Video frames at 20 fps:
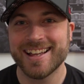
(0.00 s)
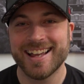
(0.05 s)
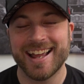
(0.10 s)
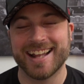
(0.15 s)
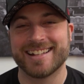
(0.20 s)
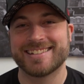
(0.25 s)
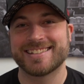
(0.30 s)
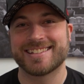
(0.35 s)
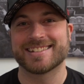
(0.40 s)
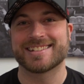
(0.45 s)

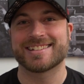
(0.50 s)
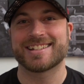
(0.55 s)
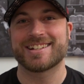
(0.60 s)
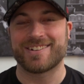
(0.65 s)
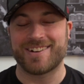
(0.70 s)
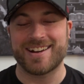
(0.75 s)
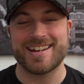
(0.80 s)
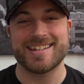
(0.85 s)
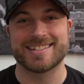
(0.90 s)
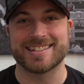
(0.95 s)
It's just
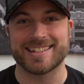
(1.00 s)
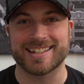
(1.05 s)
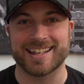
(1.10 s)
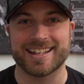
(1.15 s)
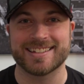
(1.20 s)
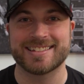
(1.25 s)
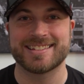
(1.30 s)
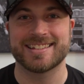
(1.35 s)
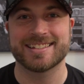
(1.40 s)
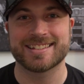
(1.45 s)
crazy.
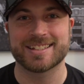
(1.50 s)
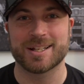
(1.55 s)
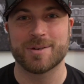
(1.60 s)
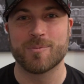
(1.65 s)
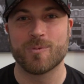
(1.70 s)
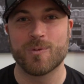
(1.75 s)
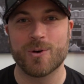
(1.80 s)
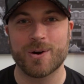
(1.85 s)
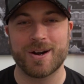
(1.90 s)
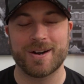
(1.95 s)
I see
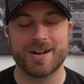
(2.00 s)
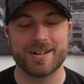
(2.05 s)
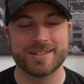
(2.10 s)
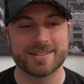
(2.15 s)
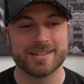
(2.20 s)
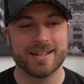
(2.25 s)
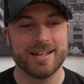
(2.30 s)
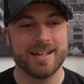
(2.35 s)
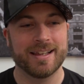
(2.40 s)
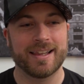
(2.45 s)
some
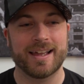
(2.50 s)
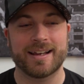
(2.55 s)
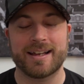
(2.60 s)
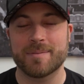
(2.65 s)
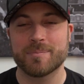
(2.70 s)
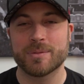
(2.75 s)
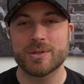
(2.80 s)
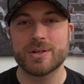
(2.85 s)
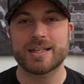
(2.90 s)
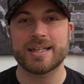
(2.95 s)
words, like
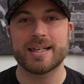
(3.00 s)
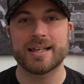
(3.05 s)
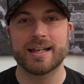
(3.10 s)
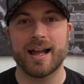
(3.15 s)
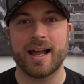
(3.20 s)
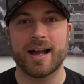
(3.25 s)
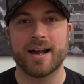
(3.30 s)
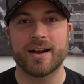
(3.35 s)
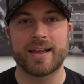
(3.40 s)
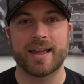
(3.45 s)
I'm looking,
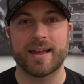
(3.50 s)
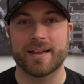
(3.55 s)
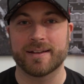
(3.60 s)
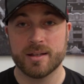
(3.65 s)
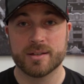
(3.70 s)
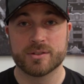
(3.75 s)
okay.